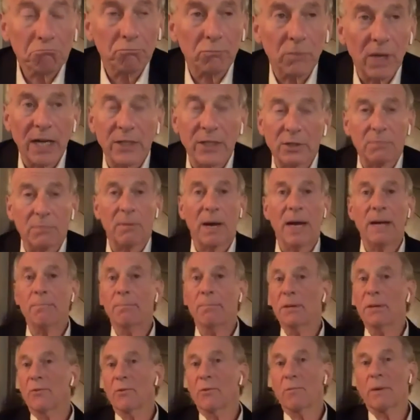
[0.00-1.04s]
as it might
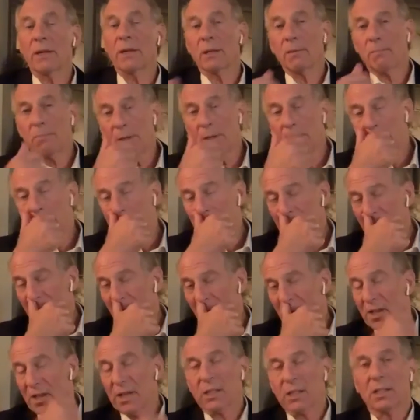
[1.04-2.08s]
be for many people here
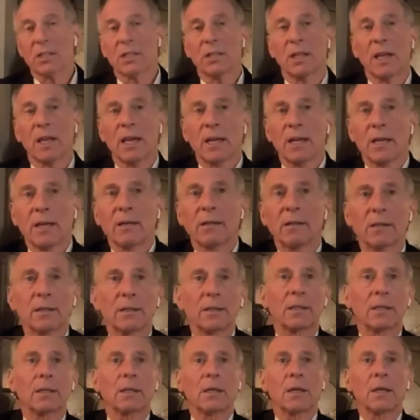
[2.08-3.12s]
with us today,
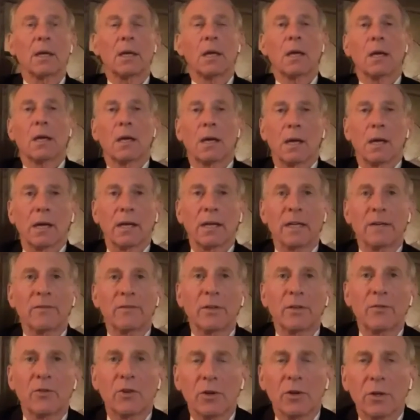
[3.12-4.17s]
even
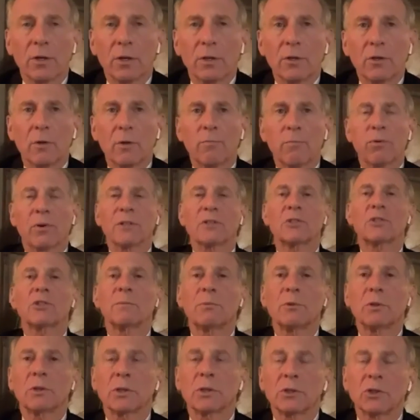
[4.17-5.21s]
if your
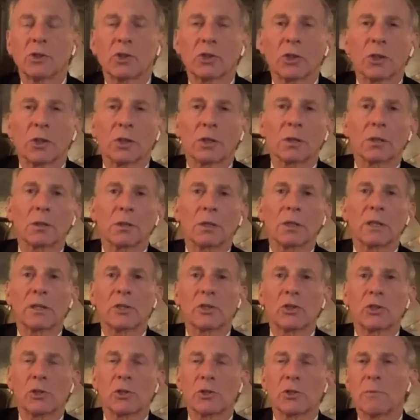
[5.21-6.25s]
principal concern
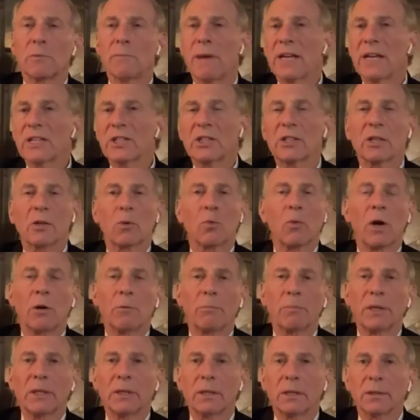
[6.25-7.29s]
is your domestic
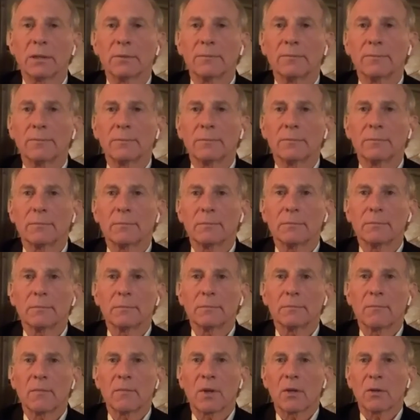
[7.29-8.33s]
well-being,
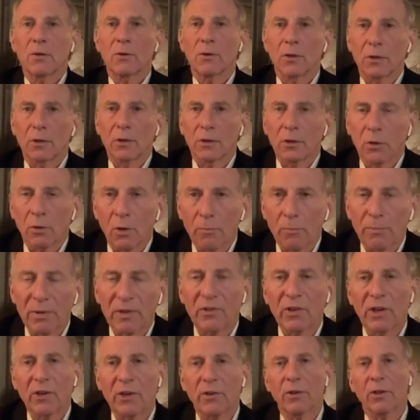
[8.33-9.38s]
your own
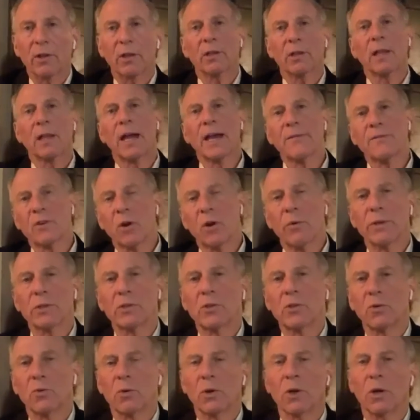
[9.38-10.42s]
particular life, going
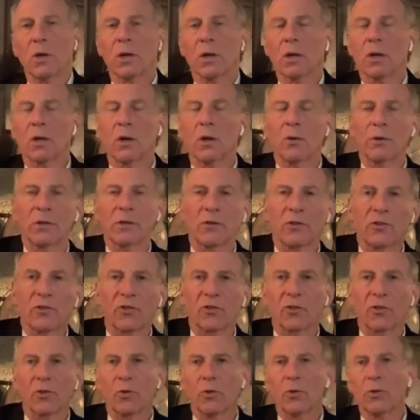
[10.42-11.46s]
to work, going to
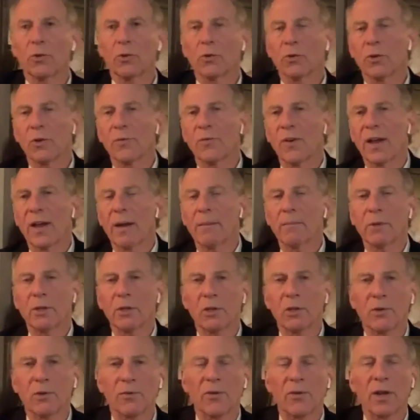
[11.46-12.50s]
school, your family,
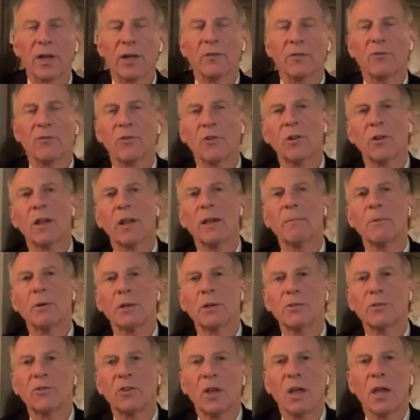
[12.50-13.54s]
your friends, your
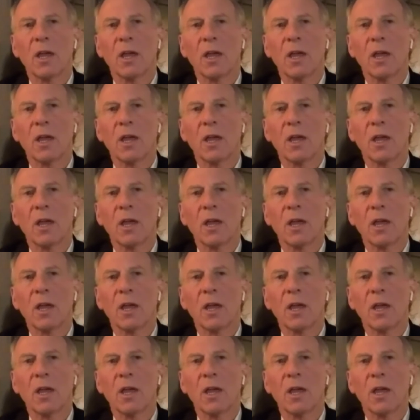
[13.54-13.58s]
neighborhoods,